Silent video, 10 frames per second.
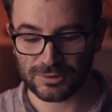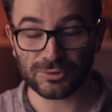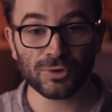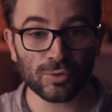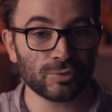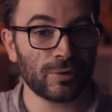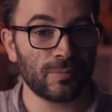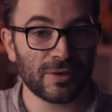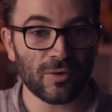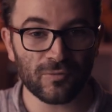The drones will
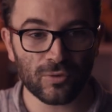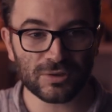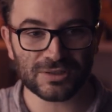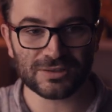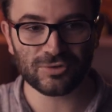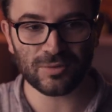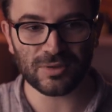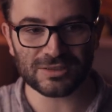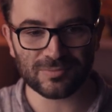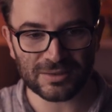be of course extremely
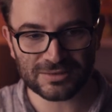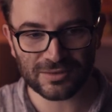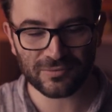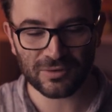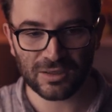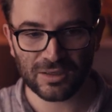expensive.